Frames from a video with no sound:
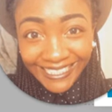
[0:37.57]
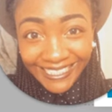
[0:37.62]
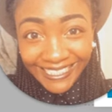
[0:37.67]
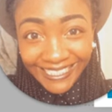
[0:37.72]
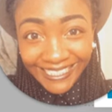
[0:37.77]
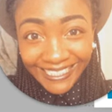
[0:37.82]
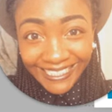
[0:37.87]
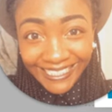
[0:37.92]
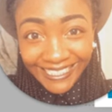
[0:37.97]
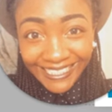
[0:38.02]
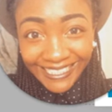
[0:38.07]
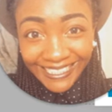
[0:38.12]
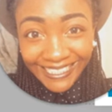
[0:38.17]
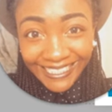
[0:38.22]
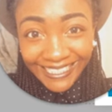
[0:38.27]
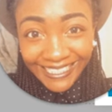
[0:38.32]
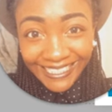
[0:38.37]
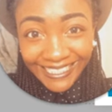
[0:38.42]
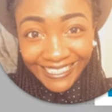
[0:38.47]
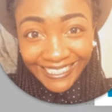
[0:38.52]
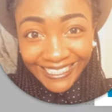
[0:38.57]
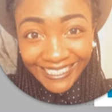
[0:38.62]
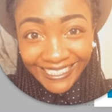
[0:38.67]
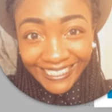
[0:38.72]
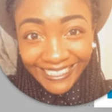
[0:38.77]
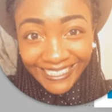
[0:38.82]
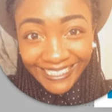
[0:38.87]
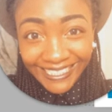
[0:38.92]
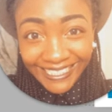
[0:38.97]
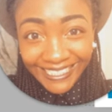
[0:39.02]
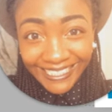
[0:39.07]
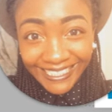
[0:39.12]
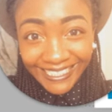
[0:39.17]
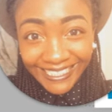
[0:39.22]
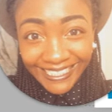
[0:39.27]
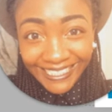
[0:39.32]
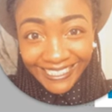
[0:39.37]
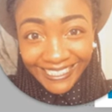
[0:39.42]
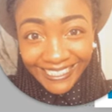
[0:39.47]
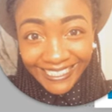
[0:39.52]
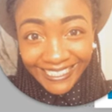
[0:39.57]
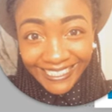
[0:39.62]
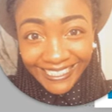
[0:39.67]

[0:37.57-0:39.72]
Nothing is said.